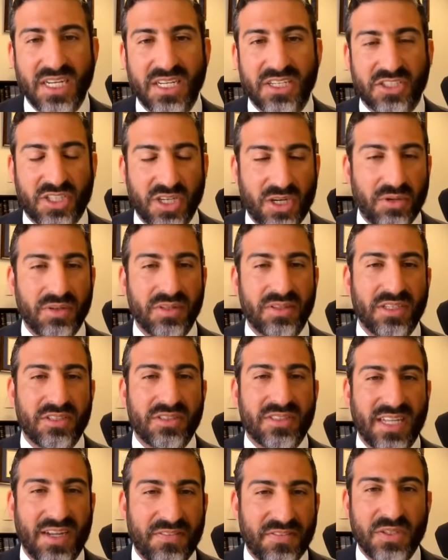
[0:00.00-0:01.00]
So there
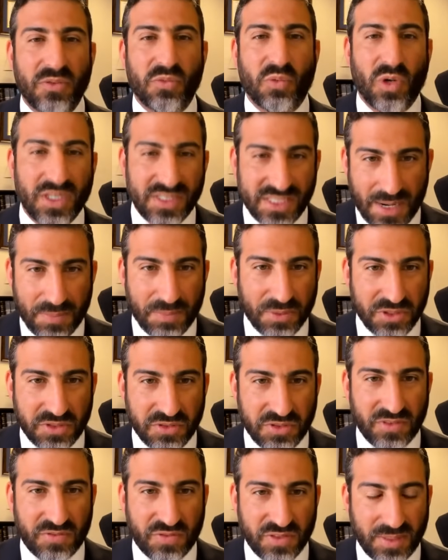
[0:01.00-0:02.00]
definitely was
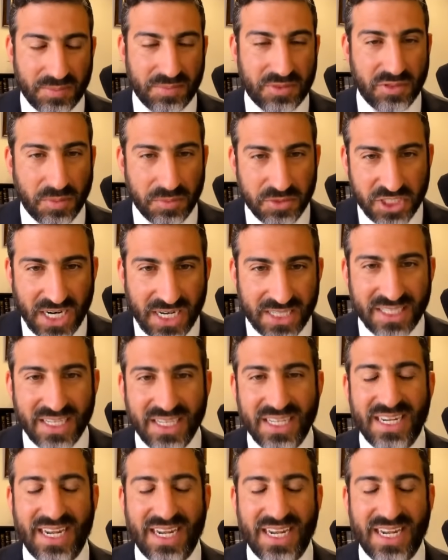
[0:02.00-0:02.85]
opportunity for them to object.